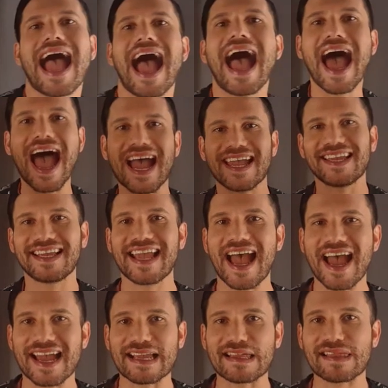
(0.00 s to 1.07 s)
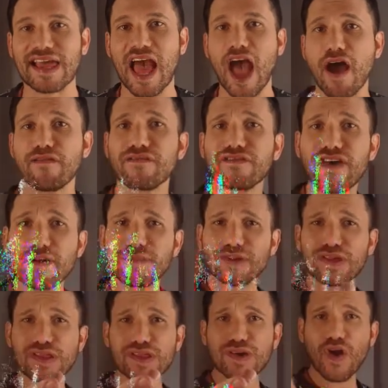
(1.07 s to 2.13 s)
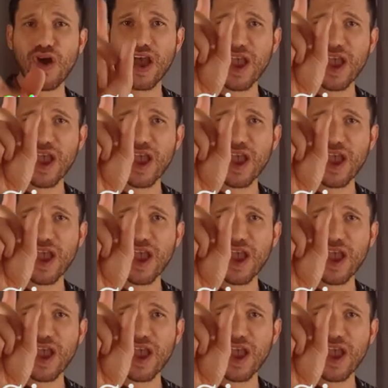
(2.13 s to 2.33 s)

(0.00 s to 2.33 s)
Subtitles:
Hi guys, I'm Fabio the CEO